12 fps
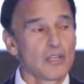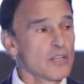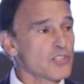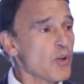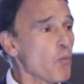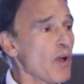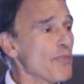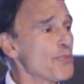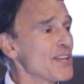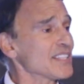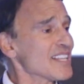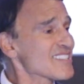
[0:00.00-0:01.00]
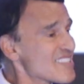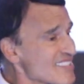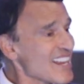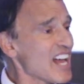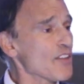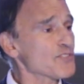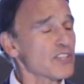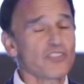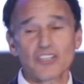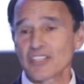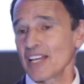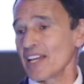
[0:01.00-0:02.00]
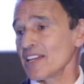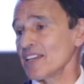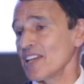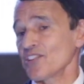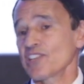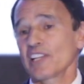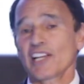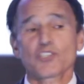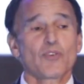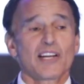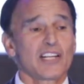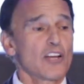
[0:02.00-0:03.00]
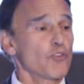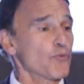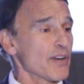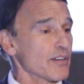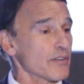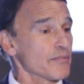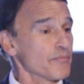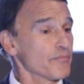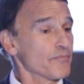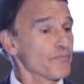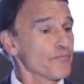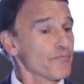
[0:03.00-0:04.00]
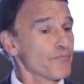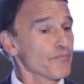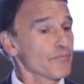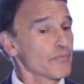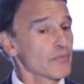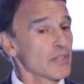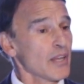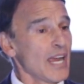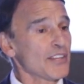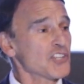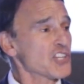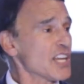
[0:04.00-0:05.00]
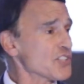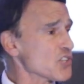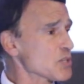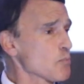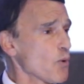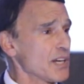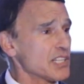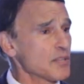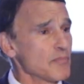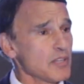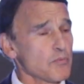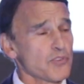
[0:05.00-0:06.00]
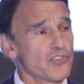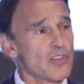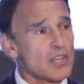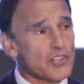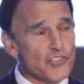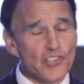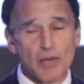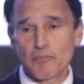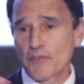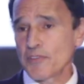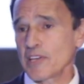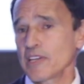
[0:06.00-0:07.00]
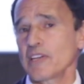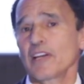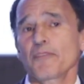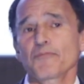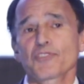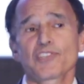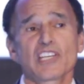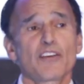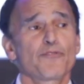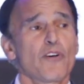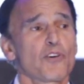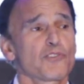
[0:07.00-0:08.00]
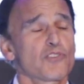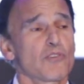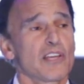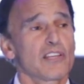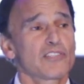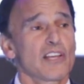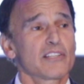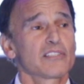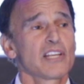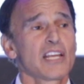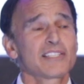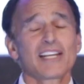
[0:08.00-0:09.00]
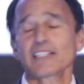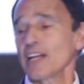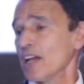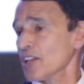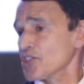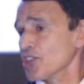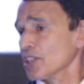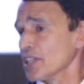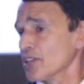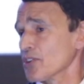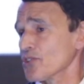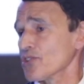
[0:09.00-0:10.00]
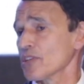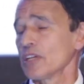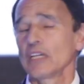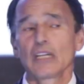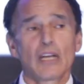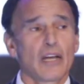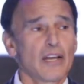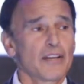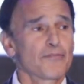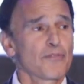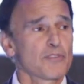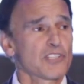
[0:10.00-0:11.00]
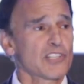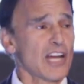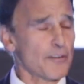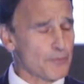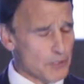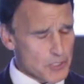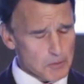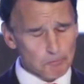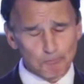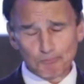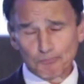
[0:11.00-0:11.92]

So one thing that solves it today is the electronic health record. I had the chance this morning to meet with some of the CFOs and technology leaders from this conference.